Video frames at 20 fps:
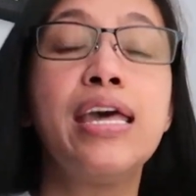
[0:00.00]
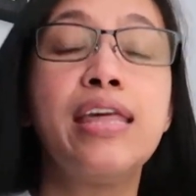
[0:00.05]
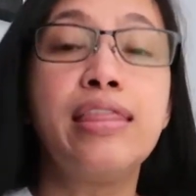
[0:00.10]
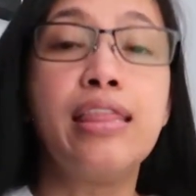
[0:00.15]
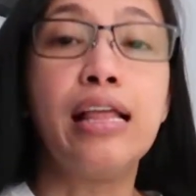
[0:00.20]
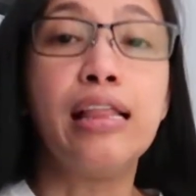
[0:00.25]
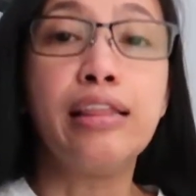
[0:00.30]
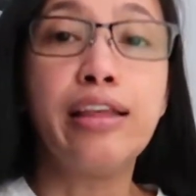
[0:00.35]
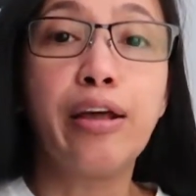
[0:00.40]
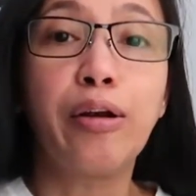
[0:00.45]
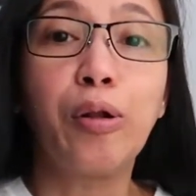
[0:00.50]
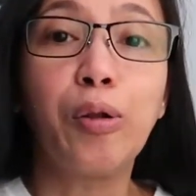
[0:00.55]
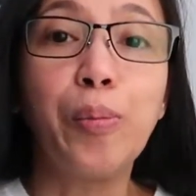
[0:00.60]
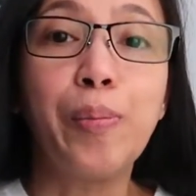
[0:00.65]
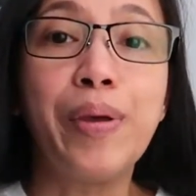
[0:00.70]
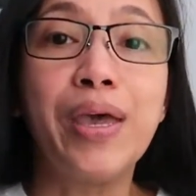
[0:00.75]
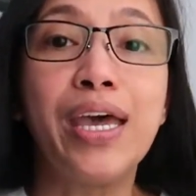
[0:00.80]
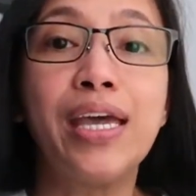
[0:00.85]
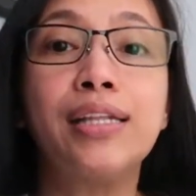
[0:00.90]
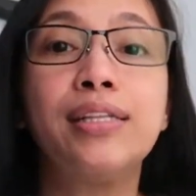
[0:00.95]
the little
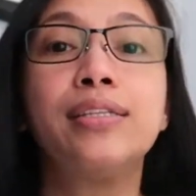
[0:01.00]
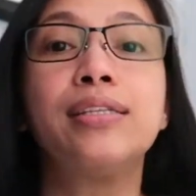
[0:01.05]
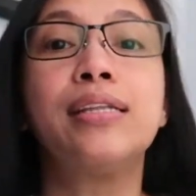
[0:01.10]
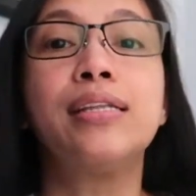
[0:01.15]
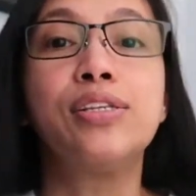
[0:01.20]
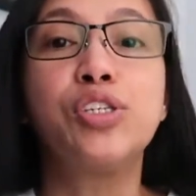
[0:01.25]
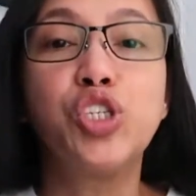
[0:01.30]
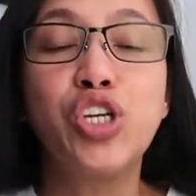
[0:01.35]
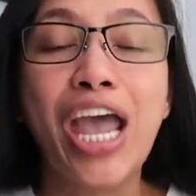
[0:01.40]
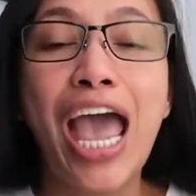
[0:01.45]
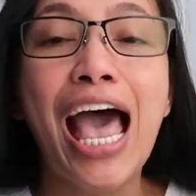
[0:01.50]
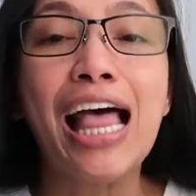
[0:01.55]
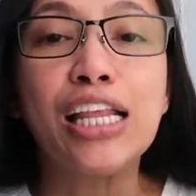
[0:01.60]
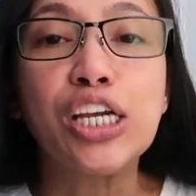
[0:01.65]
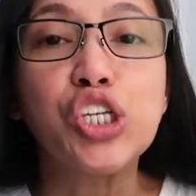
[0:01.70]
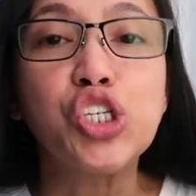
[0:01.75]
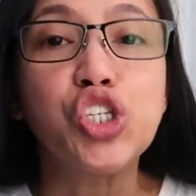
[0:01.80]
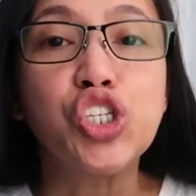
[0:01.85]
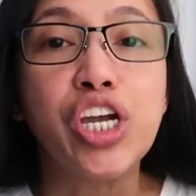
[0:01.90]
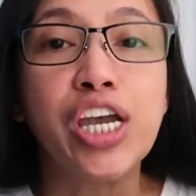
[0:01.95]
bit
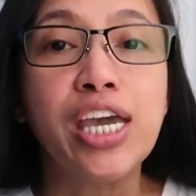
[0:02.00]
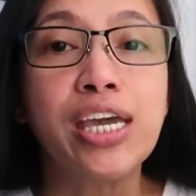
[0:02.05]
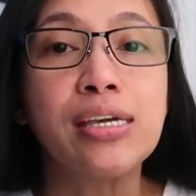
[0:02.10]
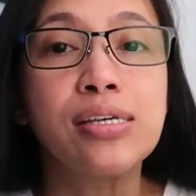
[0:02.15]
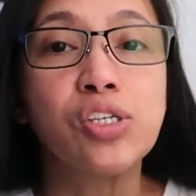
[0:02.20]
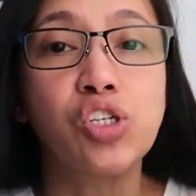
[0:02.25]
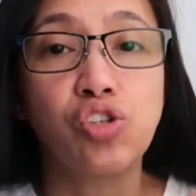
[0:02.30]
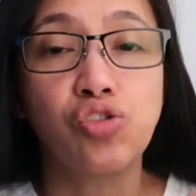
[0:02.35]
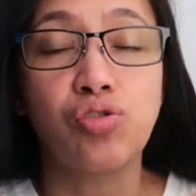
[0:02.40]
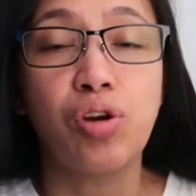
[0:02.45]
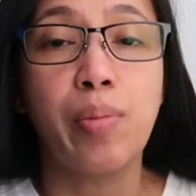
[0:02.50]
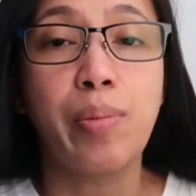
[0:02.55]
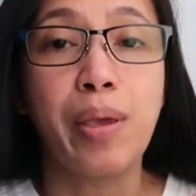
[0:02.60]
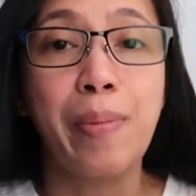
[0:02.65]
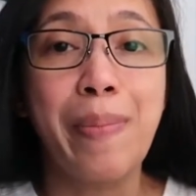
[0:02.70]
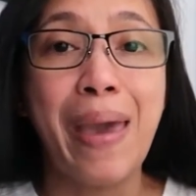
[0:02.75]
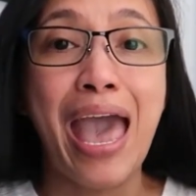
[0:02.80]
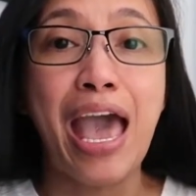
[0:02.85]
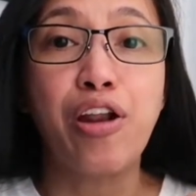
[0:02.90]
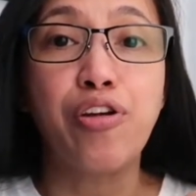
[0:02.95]
challenging strumming
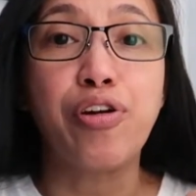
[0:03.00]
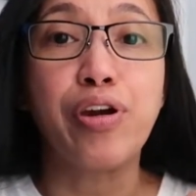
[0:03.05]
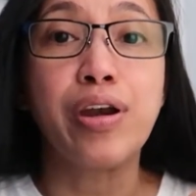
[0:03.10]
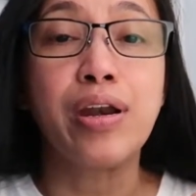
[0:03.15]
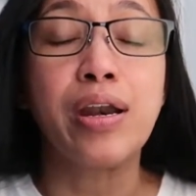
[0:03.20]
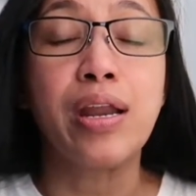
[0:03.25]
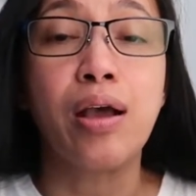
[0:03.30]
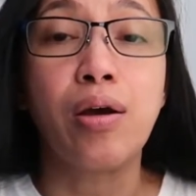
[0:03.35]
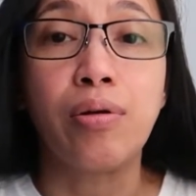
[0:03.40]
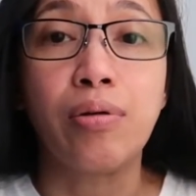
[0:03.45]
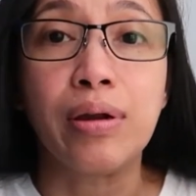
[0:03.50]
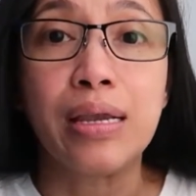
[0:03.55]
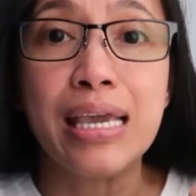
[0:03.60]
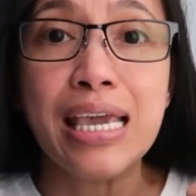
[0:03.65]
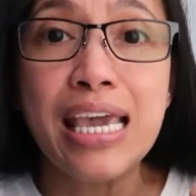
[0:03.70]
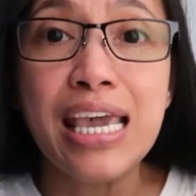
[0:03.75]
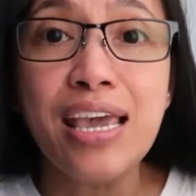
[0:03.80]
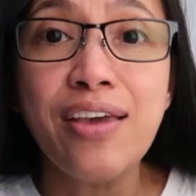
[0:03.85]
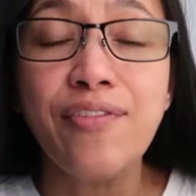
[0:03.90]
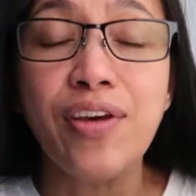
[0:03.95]
pattern, or
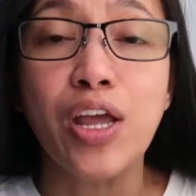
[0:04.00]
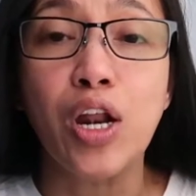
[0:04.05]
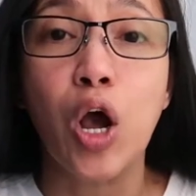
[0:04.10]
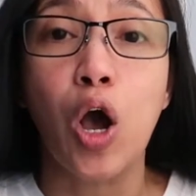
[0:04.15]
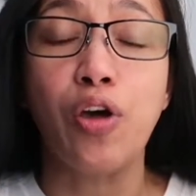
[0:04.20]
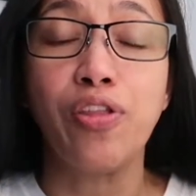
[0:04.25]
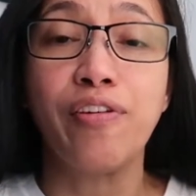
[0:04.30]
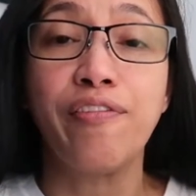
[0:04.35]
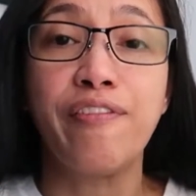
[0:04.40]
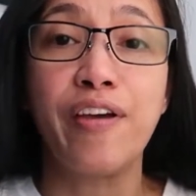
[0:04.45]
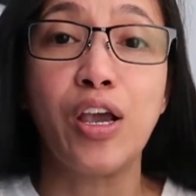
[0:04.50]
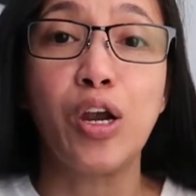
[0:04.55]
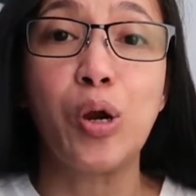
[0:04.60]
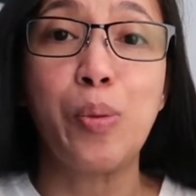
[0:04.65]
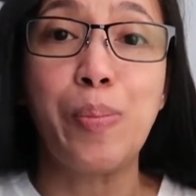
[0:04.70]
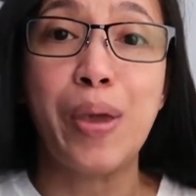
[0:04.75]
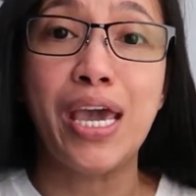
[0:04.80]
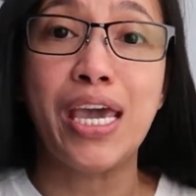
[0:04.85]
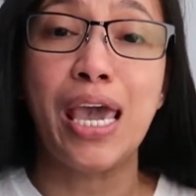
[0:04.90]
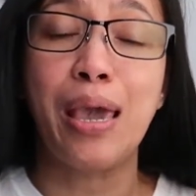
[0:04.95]
even on the finger
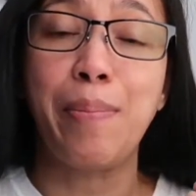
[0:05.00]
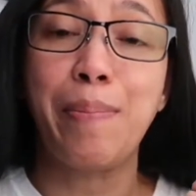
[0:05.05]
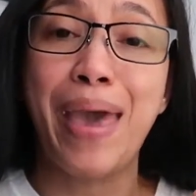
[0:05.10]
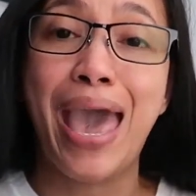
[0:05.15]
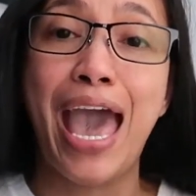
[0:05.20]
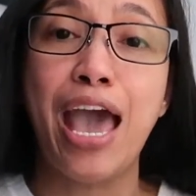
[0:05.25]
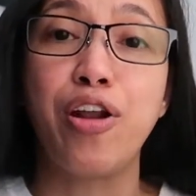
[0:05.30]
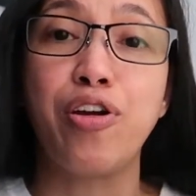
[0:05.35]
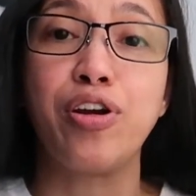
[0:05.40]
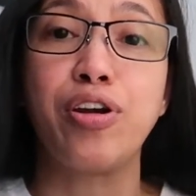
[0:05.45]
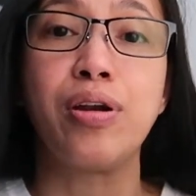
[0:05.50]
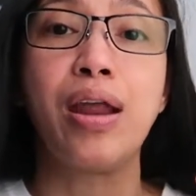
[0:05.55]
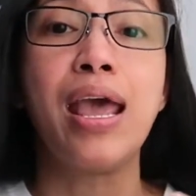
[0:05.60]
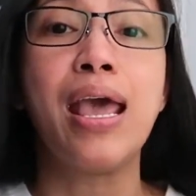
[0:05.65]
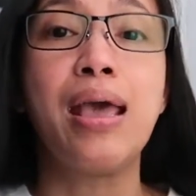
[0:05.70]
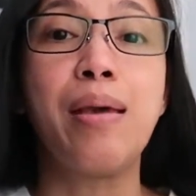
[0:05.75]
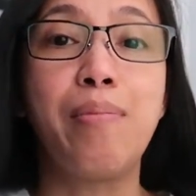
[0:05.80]
picking pattern.